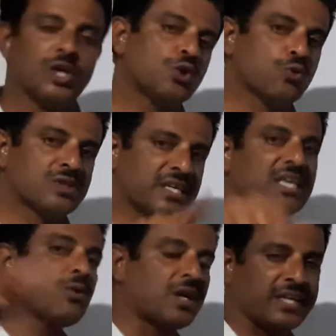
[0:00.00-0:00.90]
You see
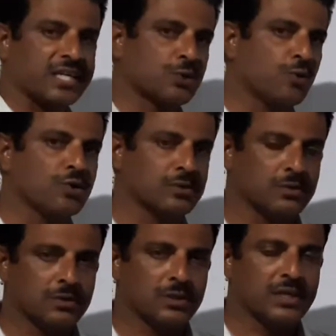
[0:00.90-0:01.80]
your textbooks
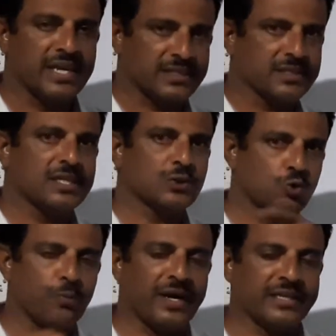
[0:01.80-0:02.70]
in exercise
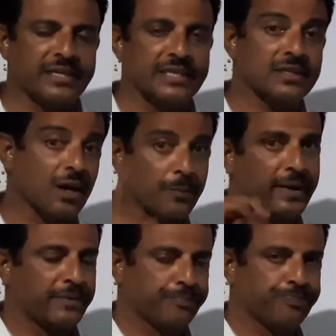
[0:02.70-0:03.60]
2.3 third
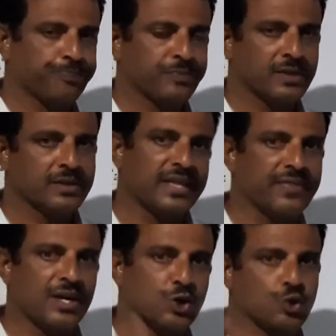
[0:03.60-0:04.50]
main. Then
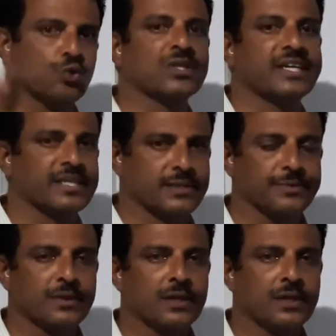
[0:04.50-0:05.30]
understood that is.